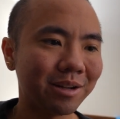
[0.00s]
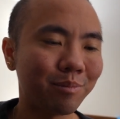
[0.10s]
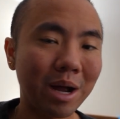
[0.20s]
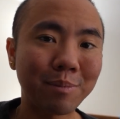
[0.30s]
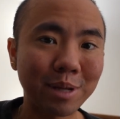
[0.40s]

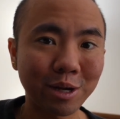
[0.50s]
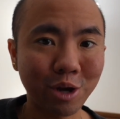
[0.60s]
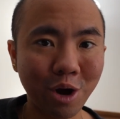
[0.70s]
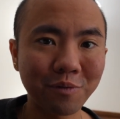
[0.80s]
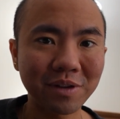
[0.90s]
buy me a
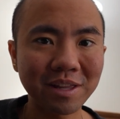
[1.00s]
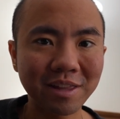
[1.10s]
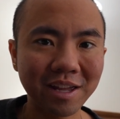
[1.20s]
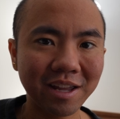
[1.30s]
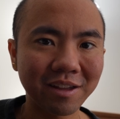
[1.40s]
coffee
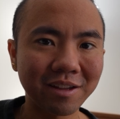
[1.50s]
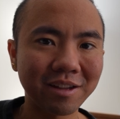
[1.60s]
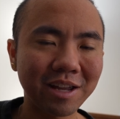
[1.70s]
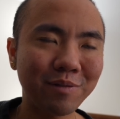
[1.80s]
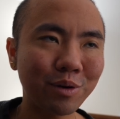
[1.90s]
thing.
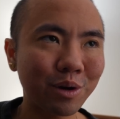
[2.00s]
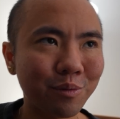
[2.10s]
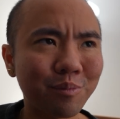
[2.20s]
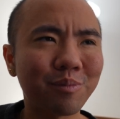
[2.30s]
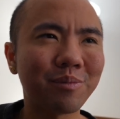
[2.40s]
Even though I
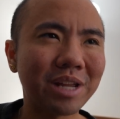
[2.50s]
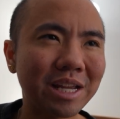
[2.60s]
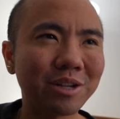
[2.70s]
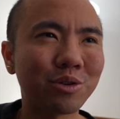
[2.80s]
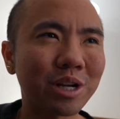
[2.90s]
don't
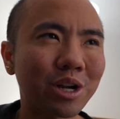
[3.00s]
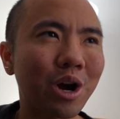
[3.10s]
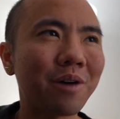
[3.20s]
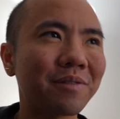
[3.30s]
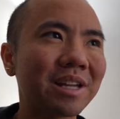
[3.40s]
drink
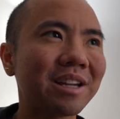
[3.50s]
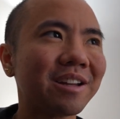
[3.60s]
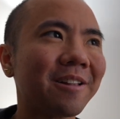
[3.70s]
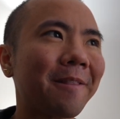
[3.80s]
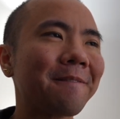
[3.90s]
coffee
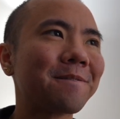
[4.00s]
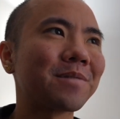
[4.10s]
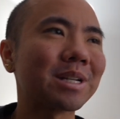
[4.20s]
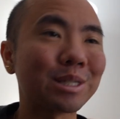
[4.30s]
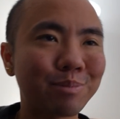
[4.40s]

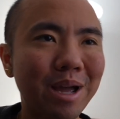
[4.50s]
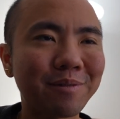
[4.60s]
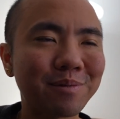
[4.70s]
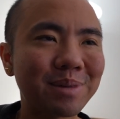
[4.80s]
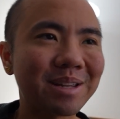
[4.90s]
because it's bad
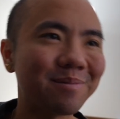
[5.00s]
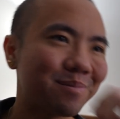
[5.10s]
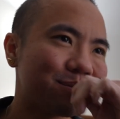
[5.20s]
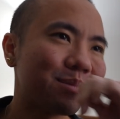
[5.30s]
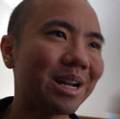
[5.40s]
for me,
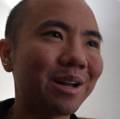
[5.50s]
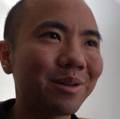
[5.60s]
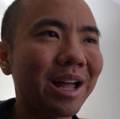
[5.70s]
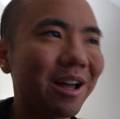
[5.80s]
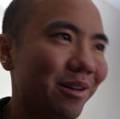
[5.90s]
but
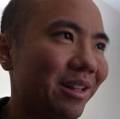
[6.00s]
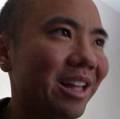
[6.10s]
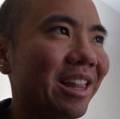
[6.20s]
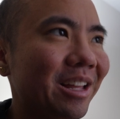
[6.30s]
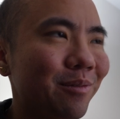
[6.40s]
I'll
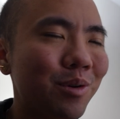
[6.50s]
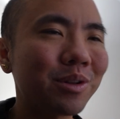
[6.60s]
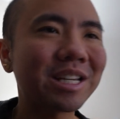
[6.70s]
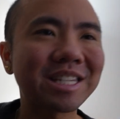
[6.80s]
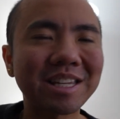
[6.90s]
like we'll
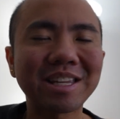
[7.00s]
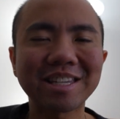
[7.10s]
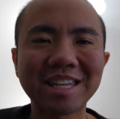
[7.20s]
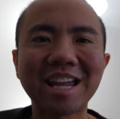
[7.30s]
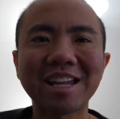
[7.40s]
just
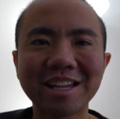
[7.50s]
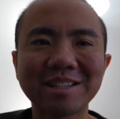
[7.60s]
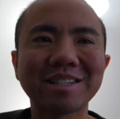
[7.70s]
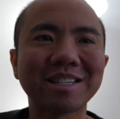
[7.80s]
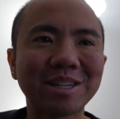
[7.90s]
say
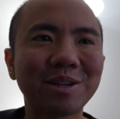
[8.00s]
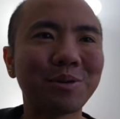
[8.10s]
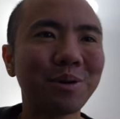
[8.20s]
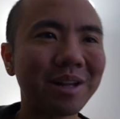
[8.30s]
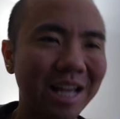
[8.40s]
it's
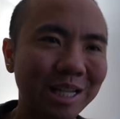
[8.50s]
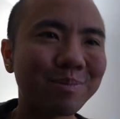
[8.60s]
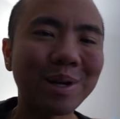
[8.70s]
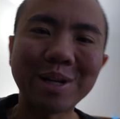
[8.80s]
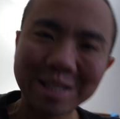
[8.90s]
to
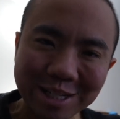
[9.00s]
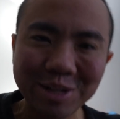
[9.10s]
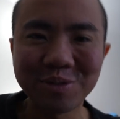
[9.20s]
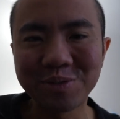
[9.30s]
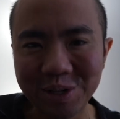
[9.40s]
experience
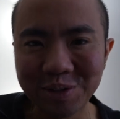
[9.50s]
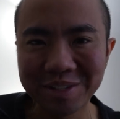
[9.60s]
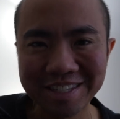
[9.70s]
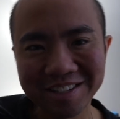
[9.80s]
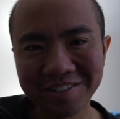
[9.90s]
new
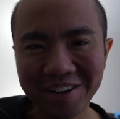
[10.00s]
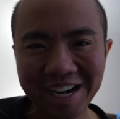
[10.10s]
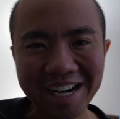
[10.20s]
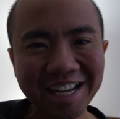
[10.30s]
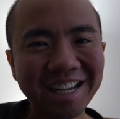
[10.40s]
foods, right?